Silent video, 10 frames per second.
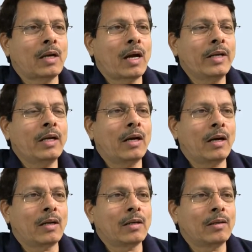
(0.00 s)

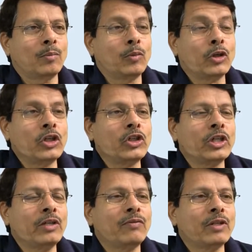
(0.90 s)
IR, potential
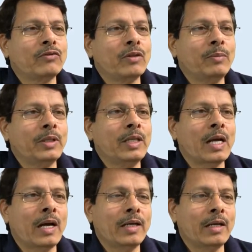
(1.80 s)
difference will be the
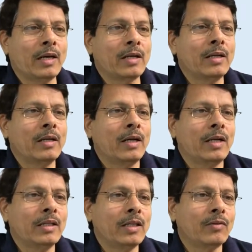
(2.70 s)
IR,
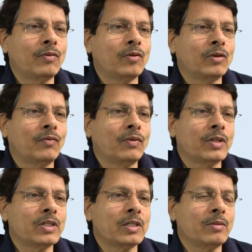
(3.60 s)
and therefore the
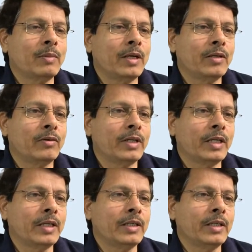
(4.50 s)
first term I have
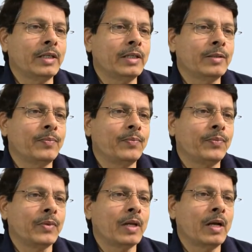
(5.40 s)
taken here is
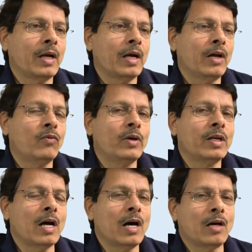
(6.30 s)
I1
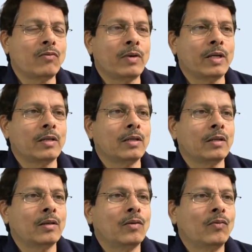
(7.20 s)
R1
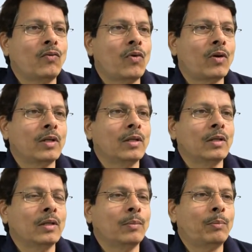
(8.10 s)
for
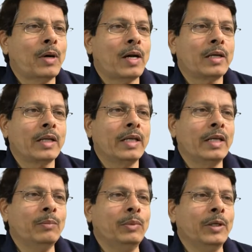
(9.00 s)
part
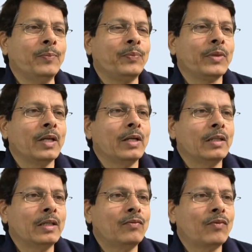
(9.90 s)
AB.
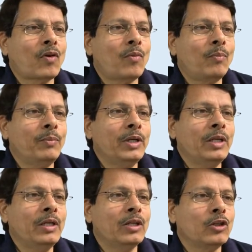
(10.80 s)
Then from
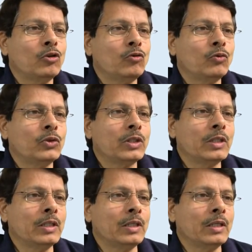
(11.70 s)
B to
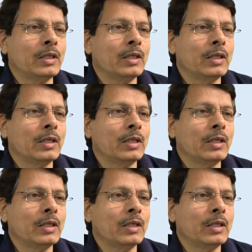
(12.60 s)
C